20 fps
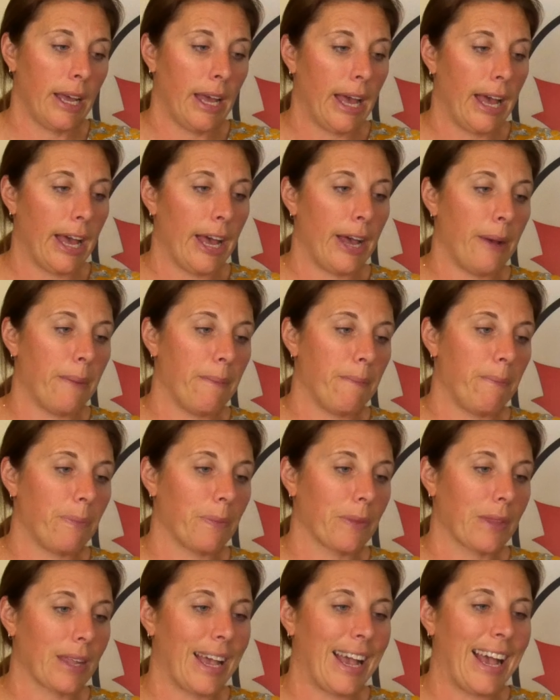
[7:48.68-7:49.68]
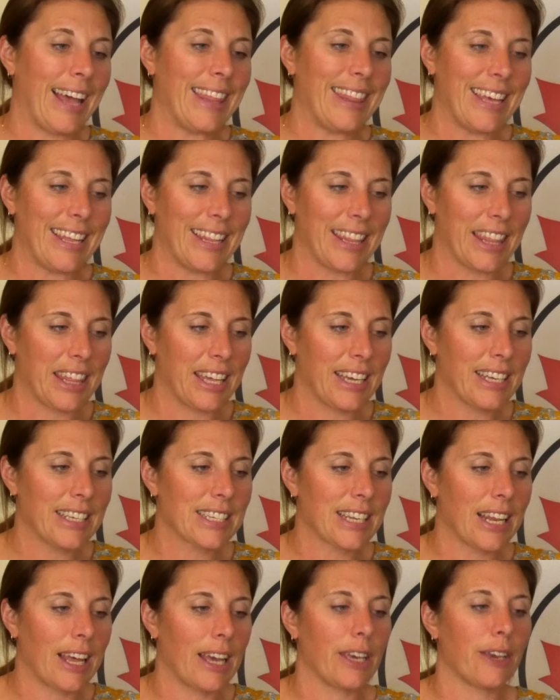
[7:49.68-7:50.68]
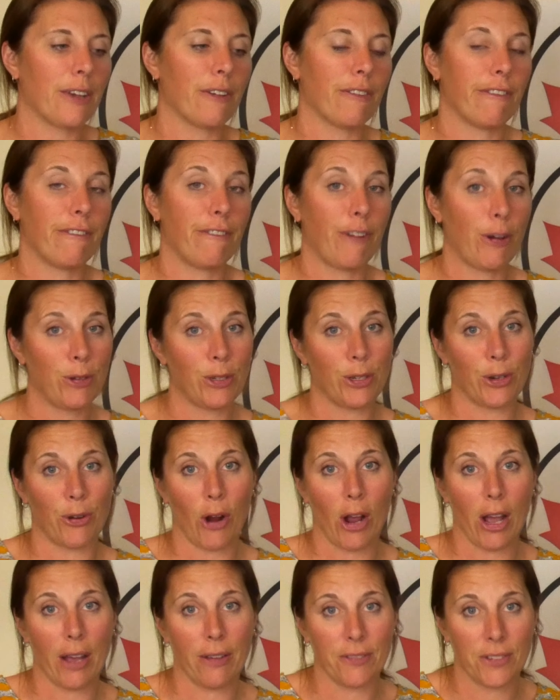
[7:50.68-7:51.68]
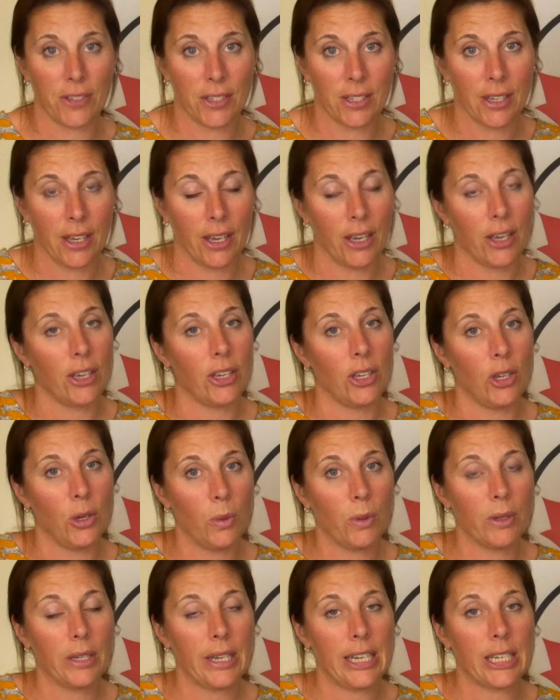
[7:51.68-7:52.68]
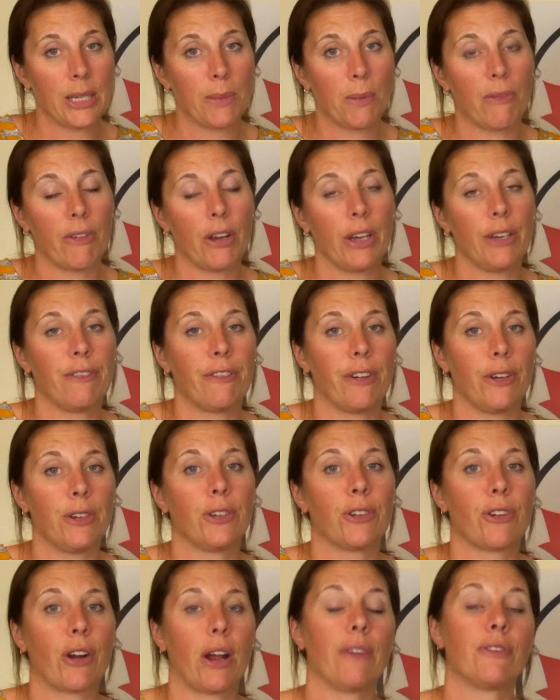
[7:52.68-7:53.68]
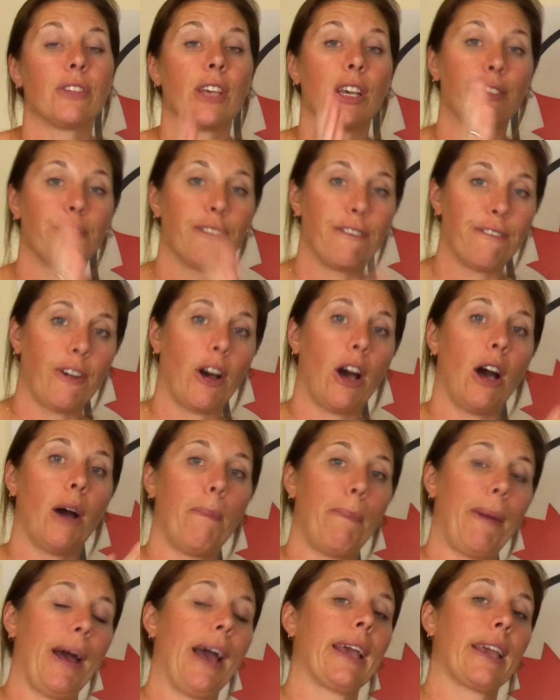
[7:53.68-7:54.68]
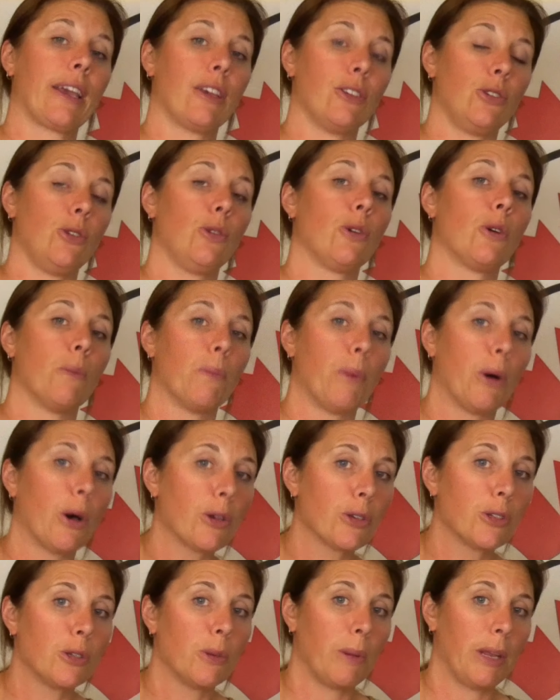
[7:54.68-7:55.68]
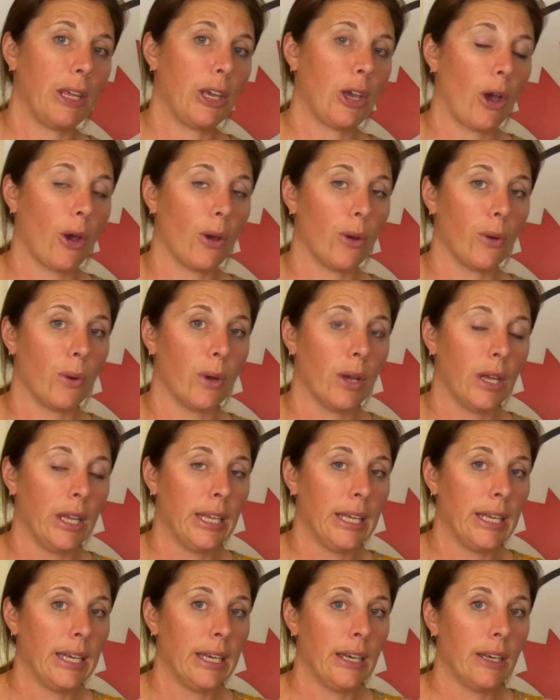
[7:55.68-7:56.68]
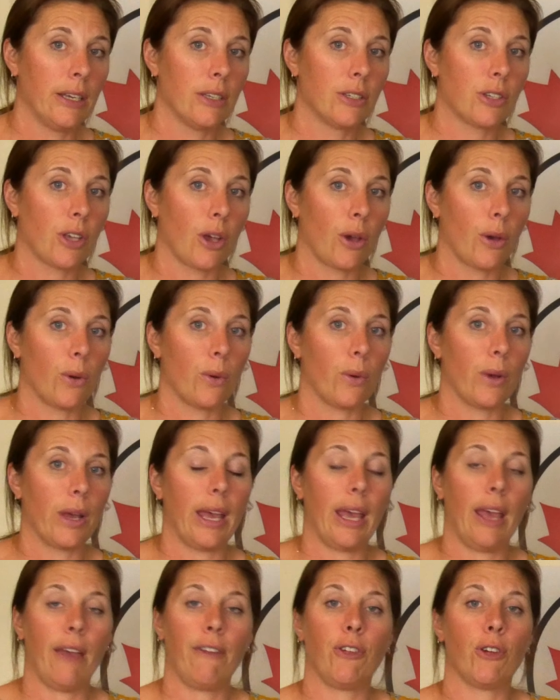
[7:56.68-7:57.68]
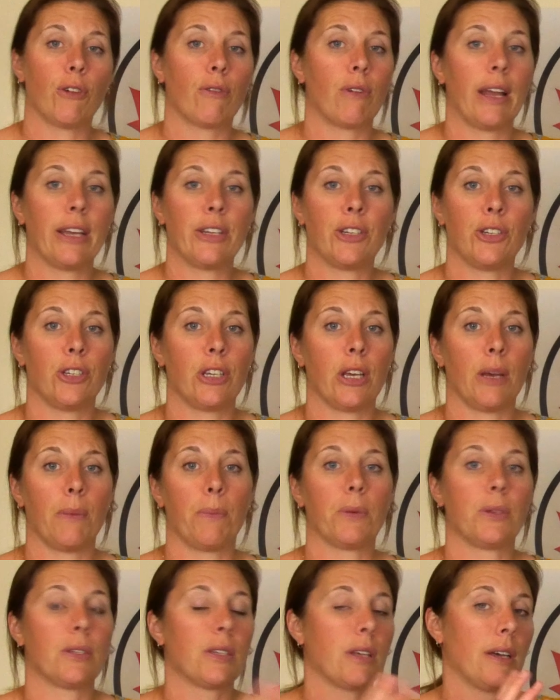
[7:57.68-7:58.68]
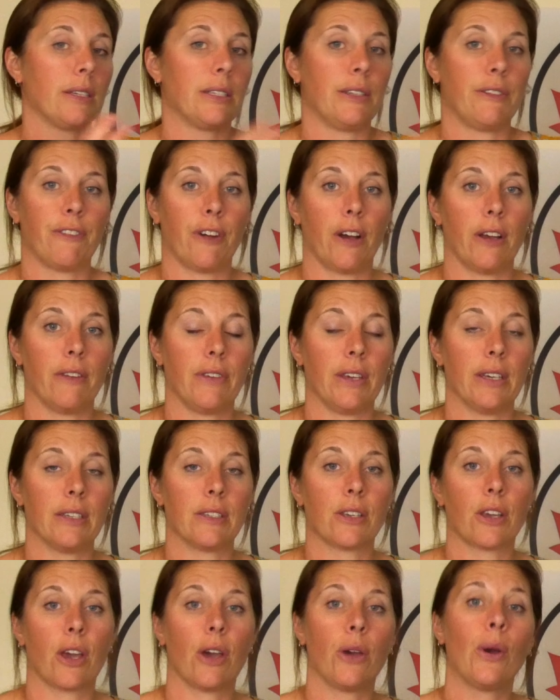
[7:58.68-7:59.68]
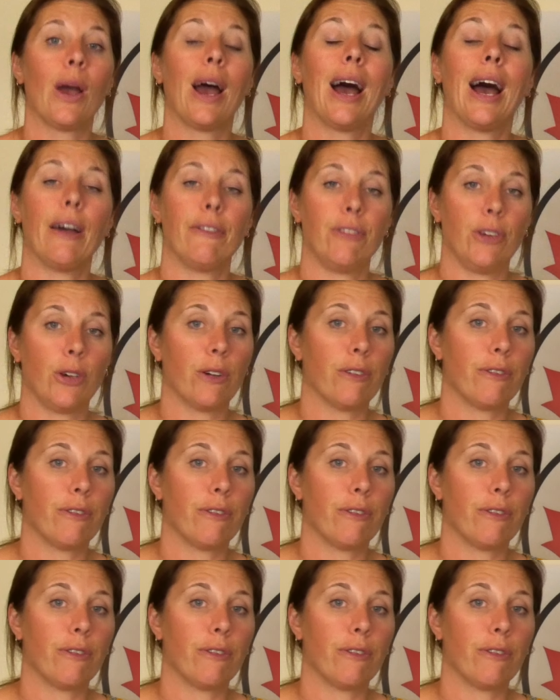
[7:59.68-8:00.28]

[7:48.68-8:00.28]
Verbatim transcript: Um, and then things like photographs. You will need to provide photographs as far back as you can possibly go. So, if your relationship started five years ago, have you got